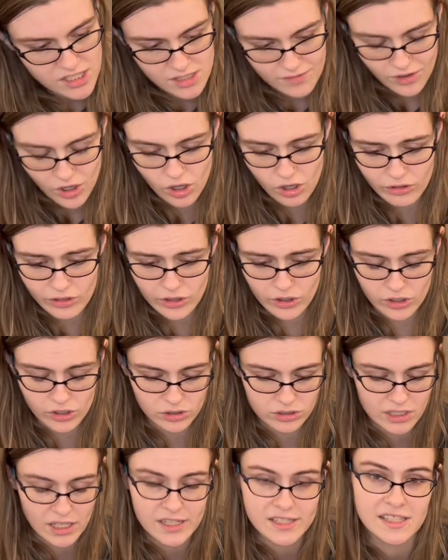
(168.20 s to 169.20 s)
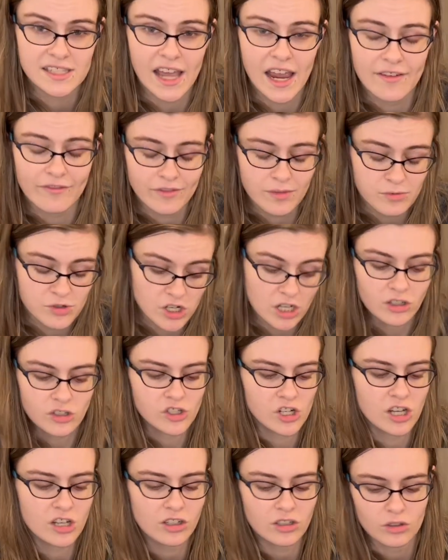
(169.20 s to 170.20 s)
of all the girls, aside from Chunk
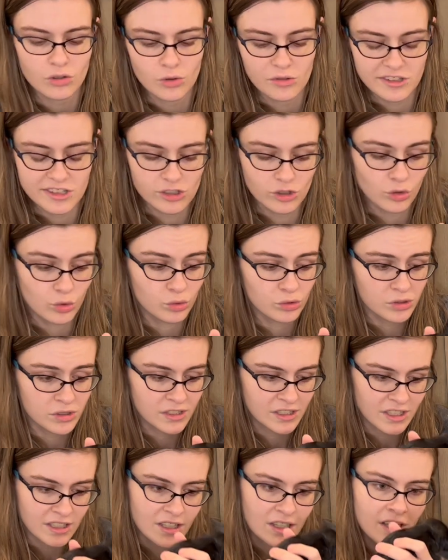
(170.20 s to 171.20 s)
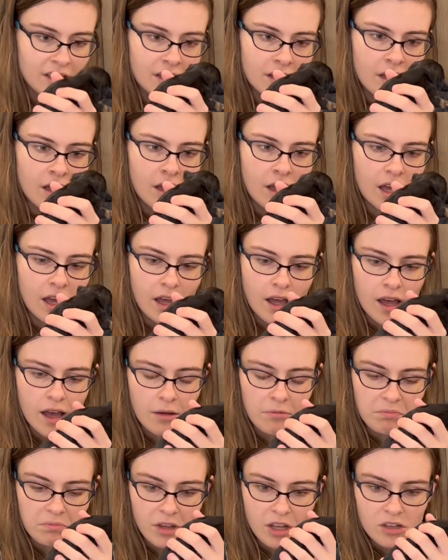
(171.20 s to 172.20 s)
Chunk, who is Yule.
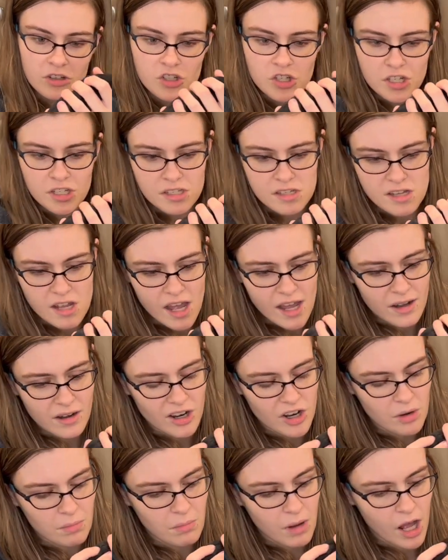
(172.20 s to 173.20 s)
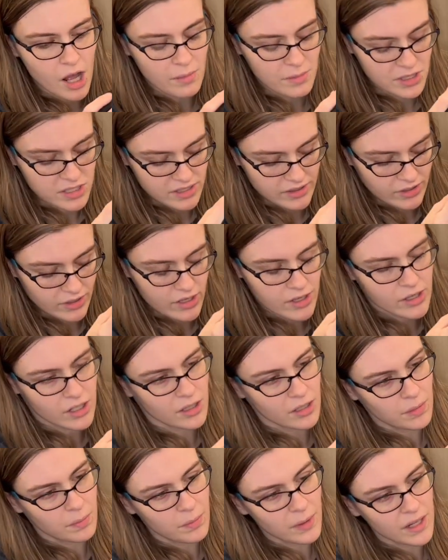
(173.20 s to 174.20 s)
She's got her mama's look,
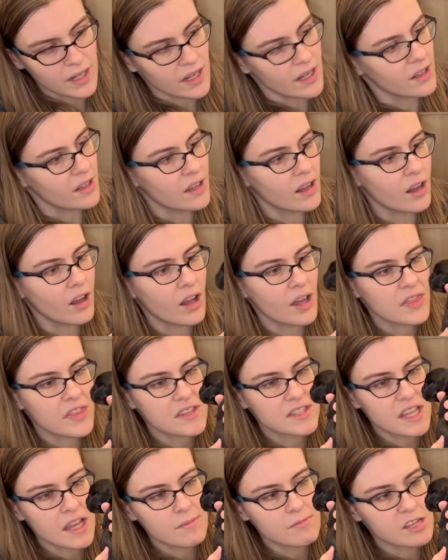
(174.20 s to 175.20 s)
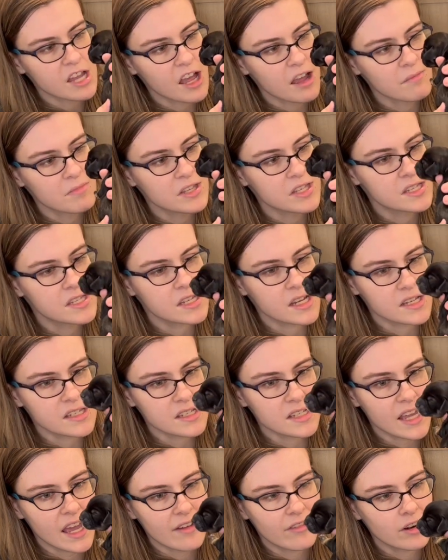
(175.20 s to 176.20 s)
but at the same time
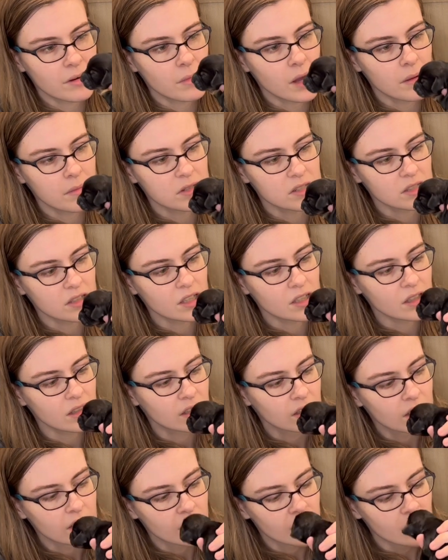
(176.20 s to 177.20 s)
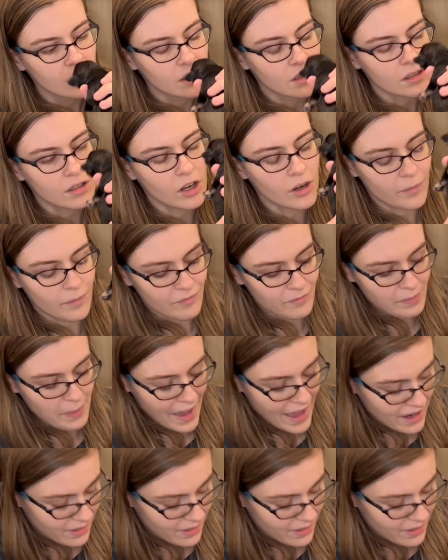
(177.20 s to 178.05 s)
doesn't have her mama's look. Her back